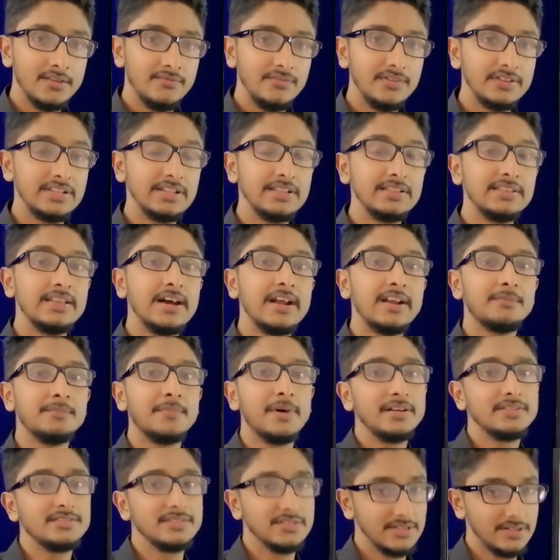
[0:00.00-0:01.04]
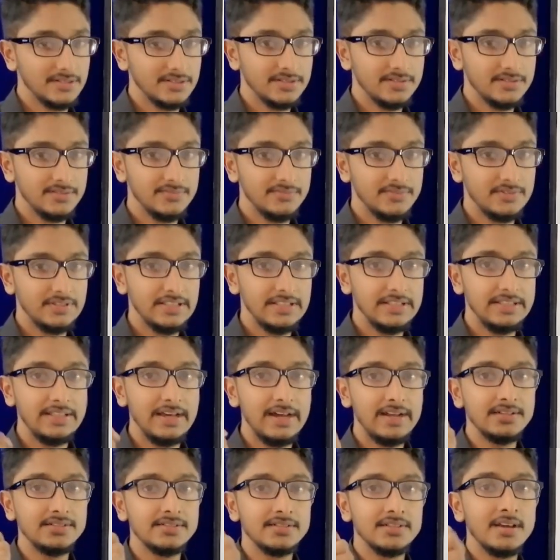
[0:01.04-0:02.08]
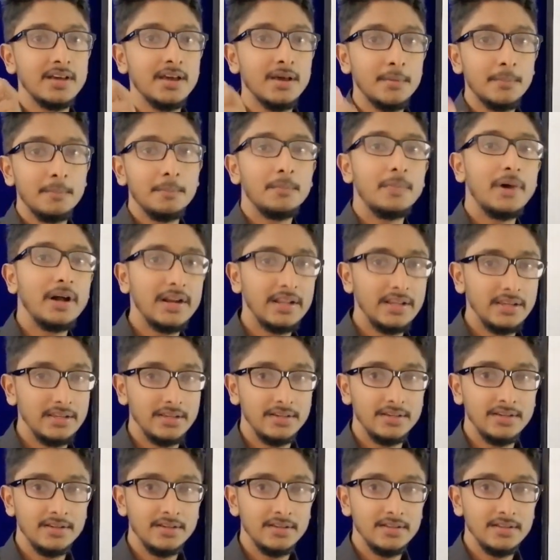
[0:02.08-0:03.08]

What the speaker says: within that budget, within that money,